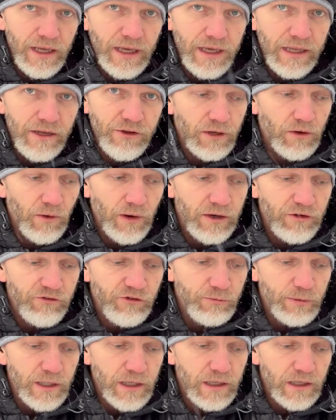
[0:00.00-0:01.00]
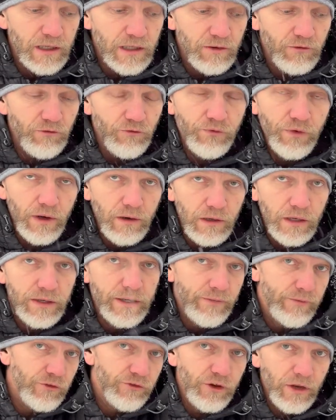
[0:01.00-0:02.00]
it is going to be very
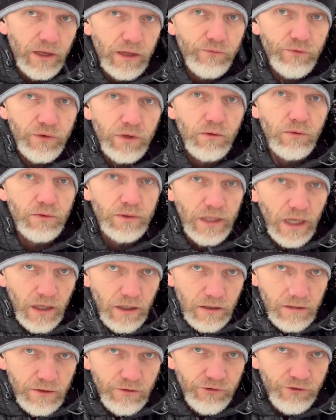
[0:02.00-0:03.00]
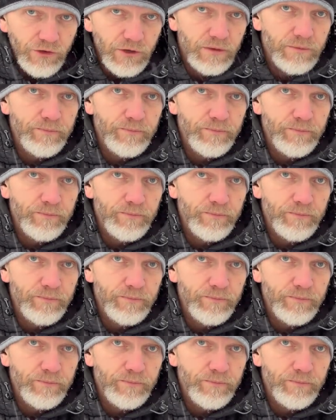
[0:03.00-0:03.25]
devastating for your lungs.